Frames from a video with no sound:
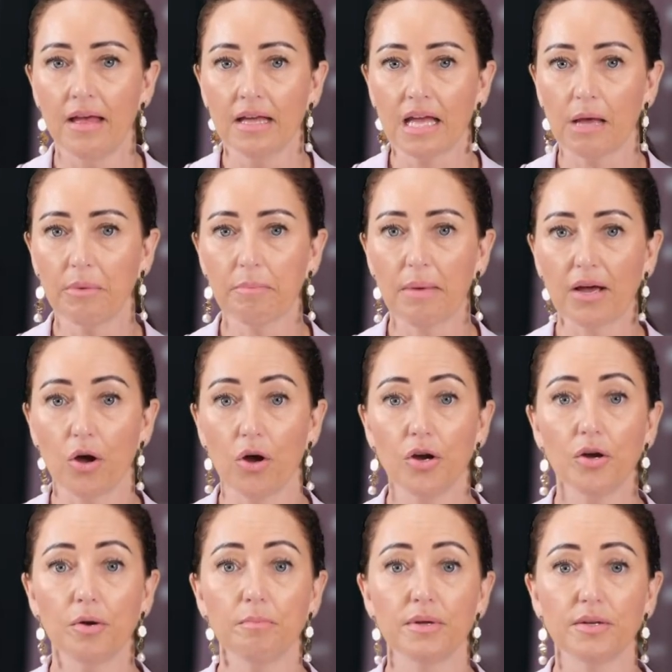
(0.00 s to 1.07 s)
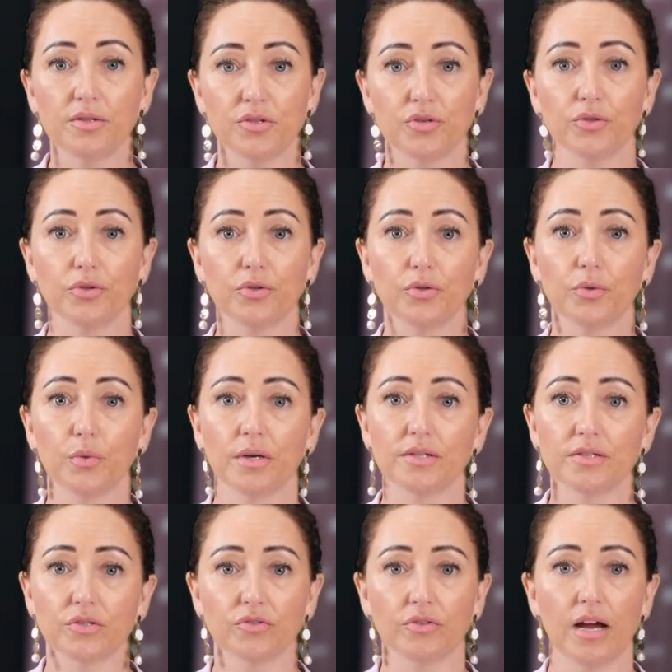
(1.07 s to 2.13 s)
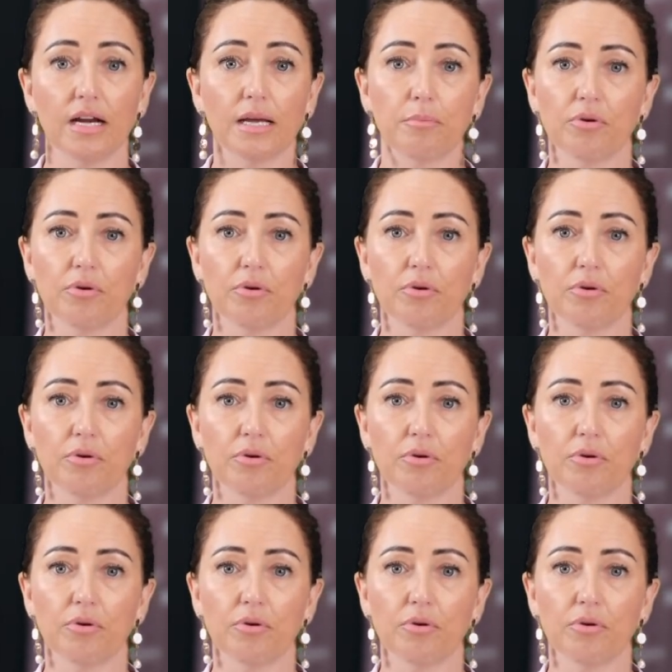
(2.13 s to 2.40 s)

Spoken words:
Coming back home to Australia,